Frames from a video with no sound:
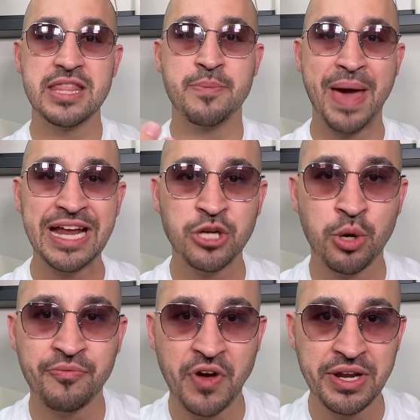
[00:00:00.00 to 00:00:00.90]
the Bank Term
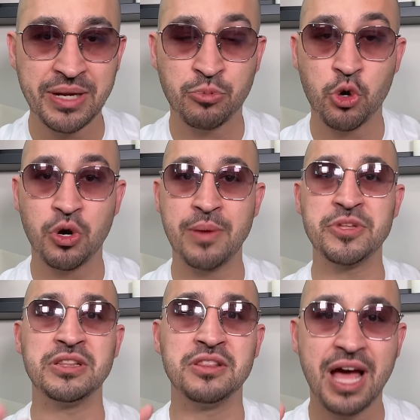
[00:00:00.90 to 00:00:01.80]
Funding Program, the
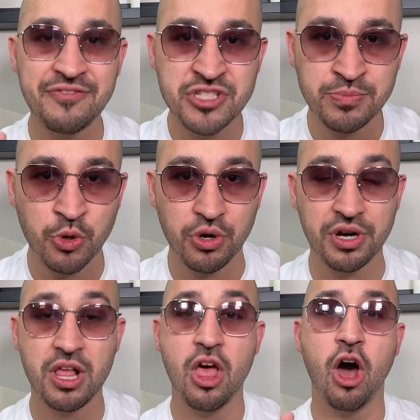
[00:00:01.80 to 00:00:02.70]
life support,
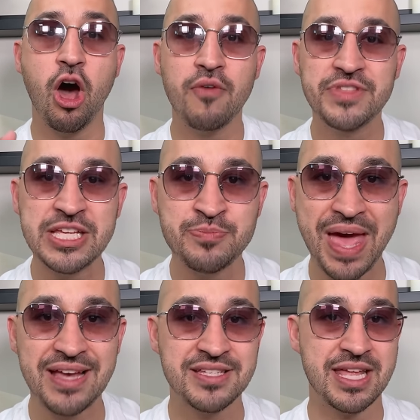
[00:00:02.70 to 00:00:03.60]
of these
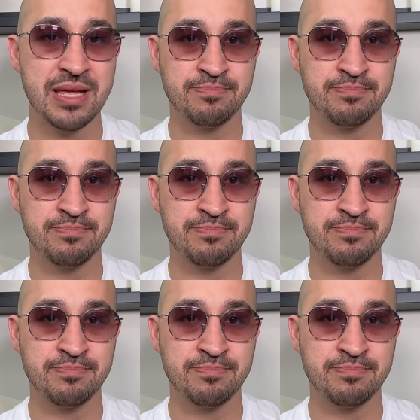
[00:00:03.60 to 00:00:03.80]
banks getting